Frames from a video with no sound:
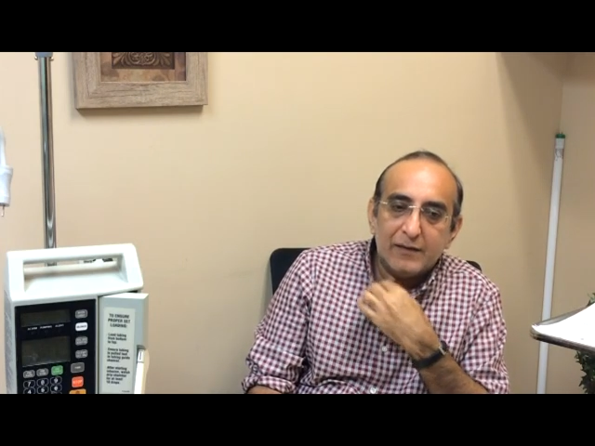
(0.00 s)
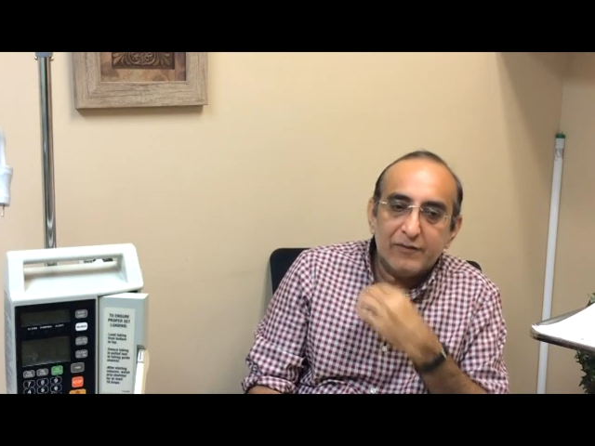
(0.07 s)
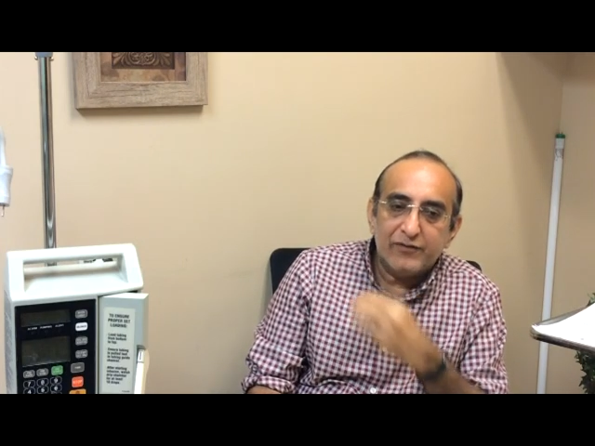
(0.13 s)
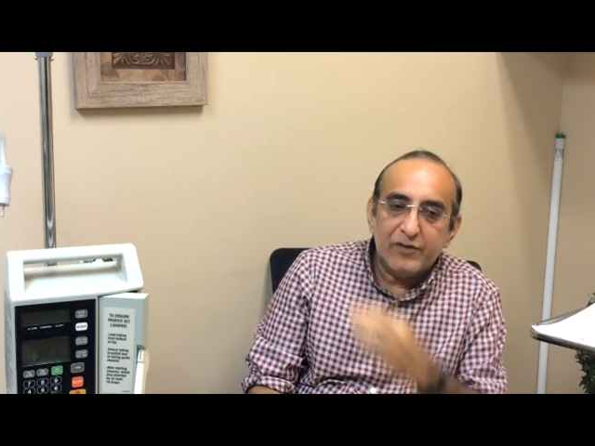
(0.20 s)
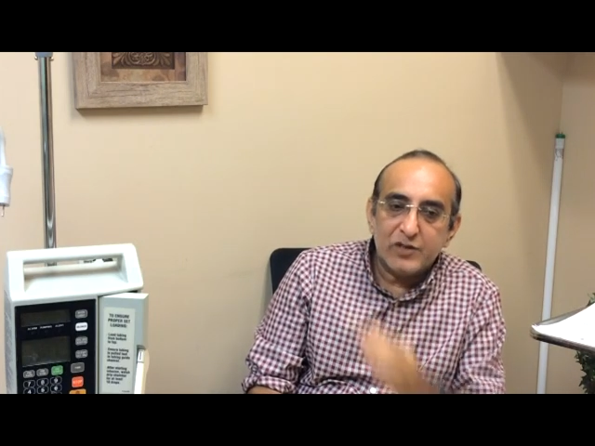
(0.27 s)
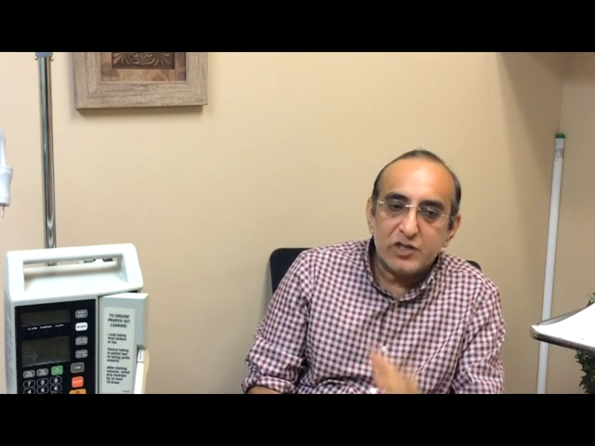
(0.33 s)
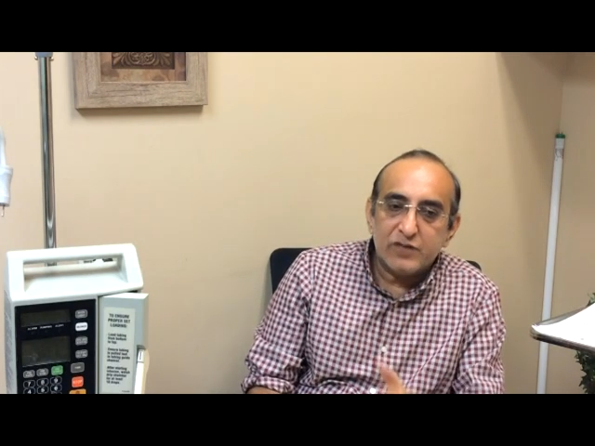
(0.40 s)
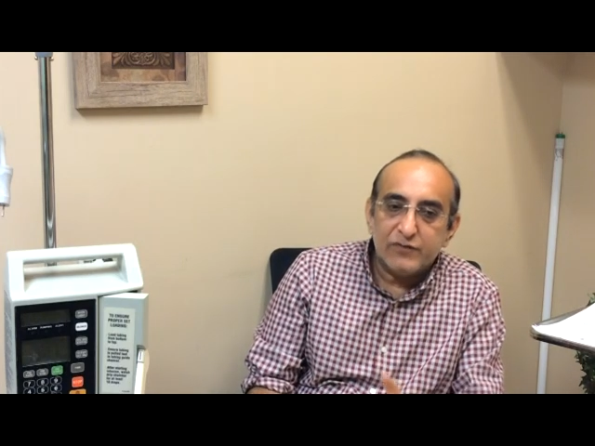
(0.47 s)

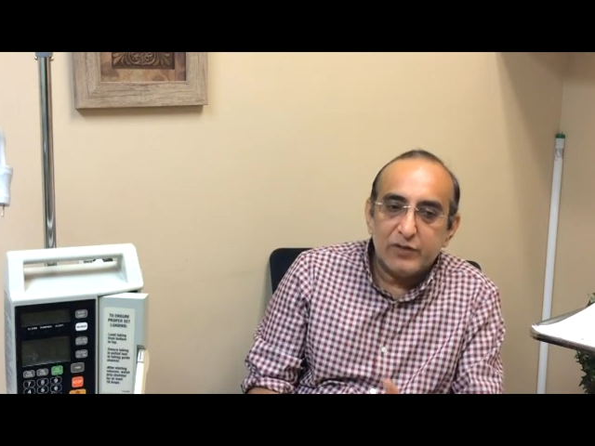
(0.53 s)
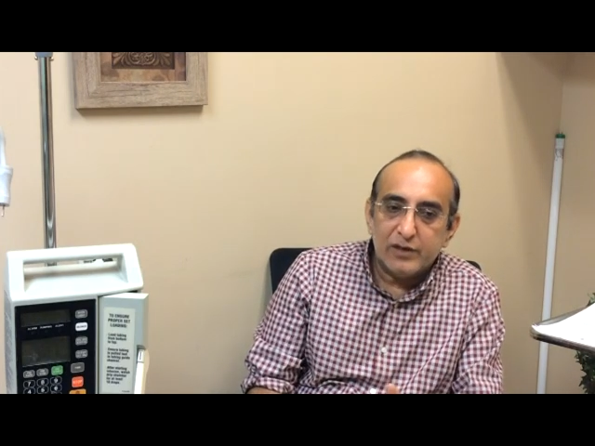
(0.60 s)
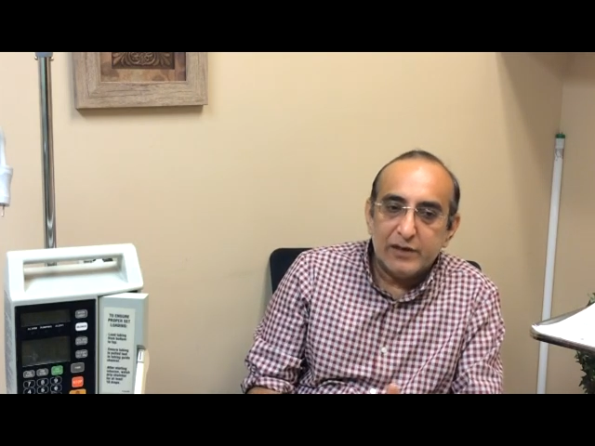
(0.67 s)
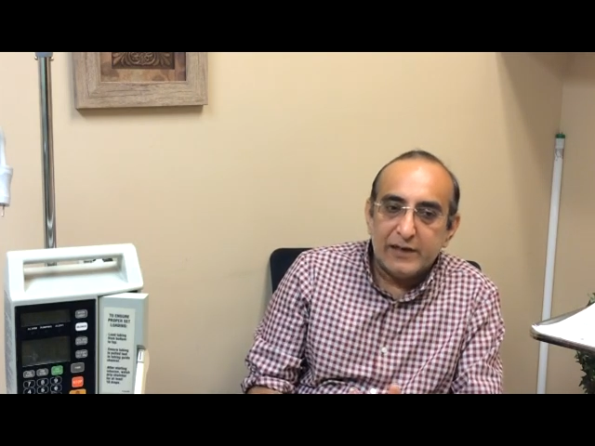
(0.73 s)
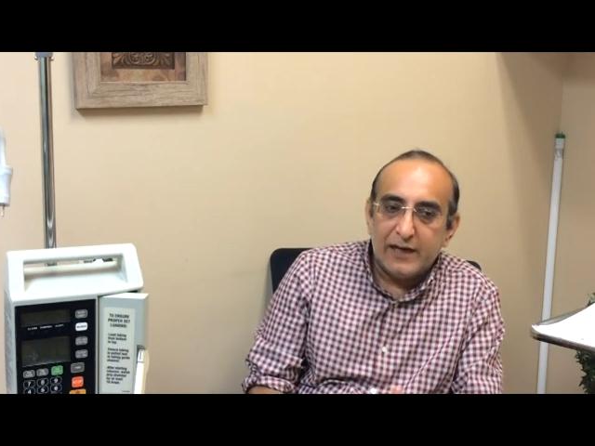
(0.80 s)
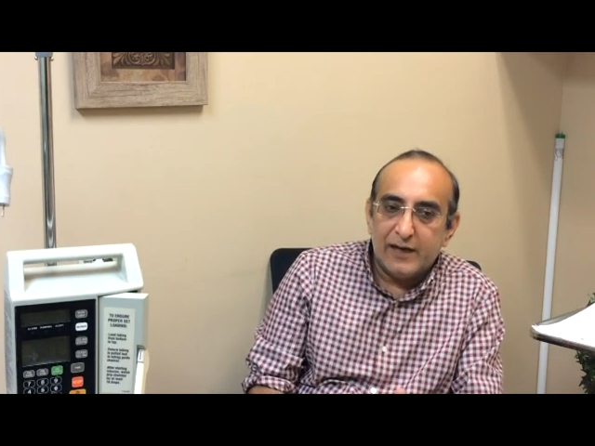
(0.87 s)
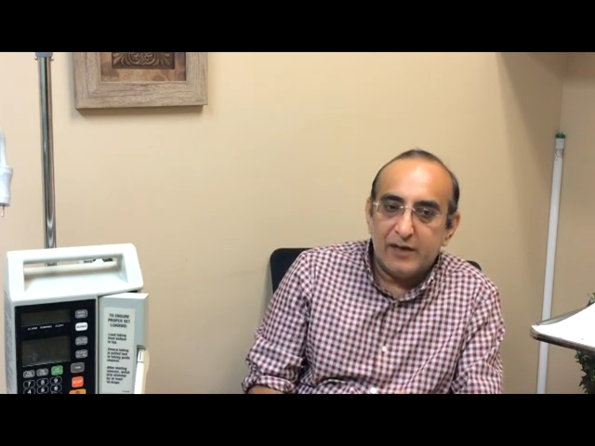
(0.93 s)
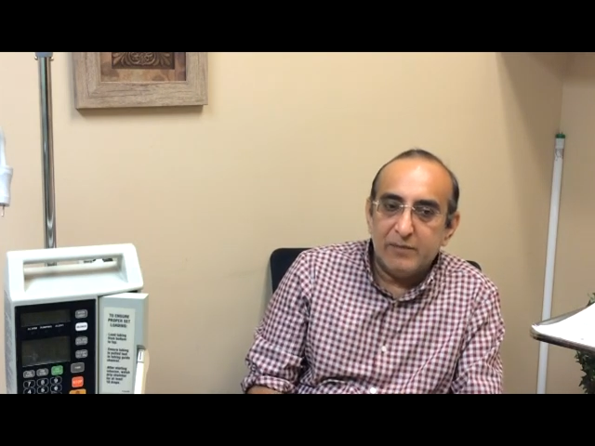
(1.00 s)
first of all,
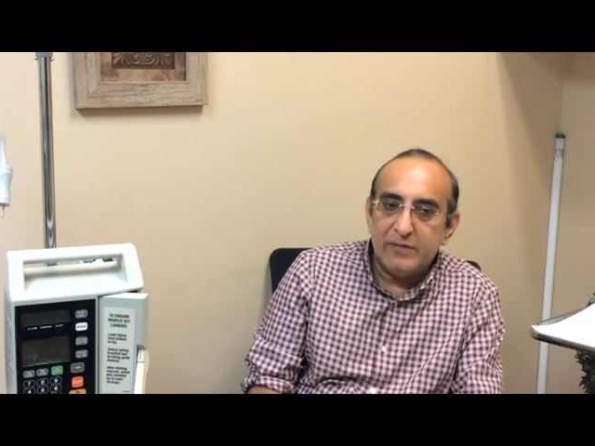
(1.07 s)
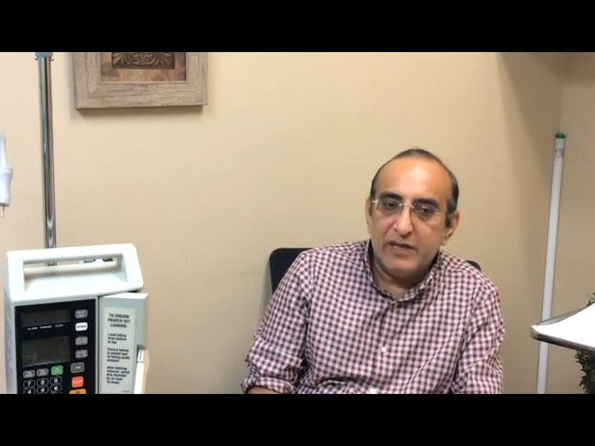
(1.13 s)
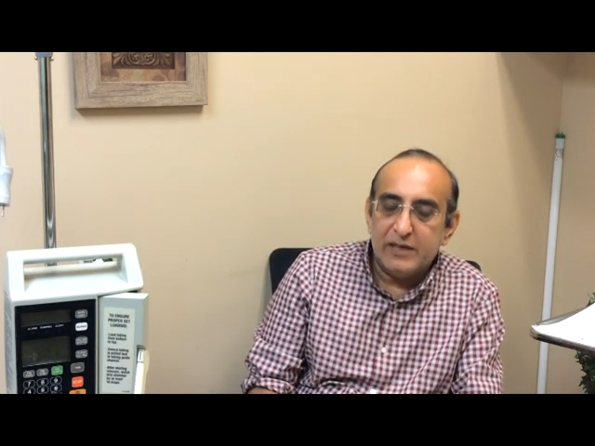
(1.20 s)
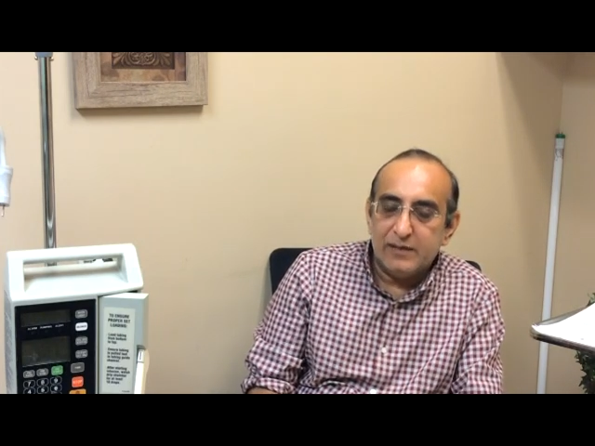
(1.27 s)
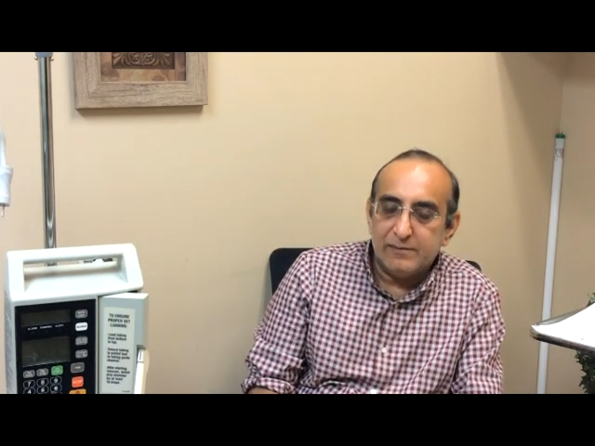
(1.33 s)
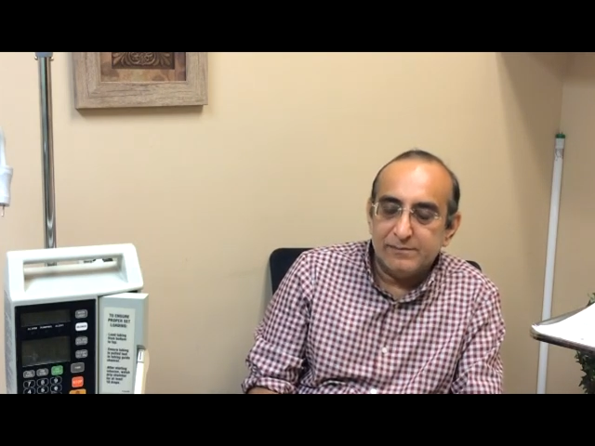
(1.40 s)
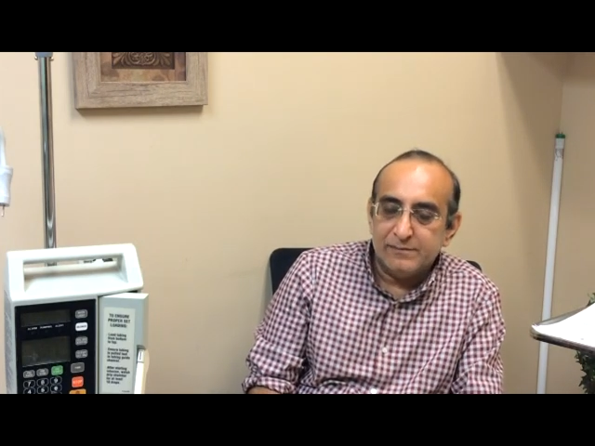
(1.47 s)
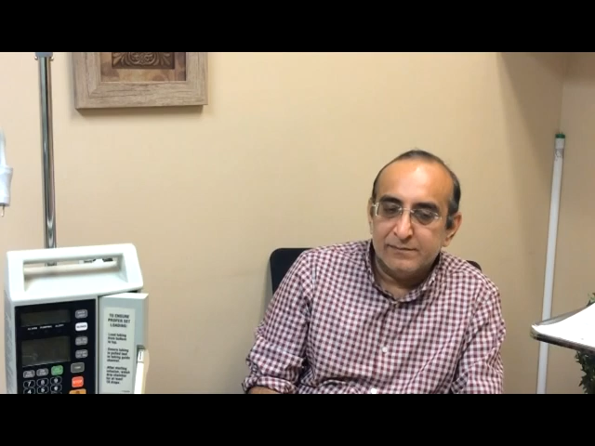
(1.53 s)
ketamine,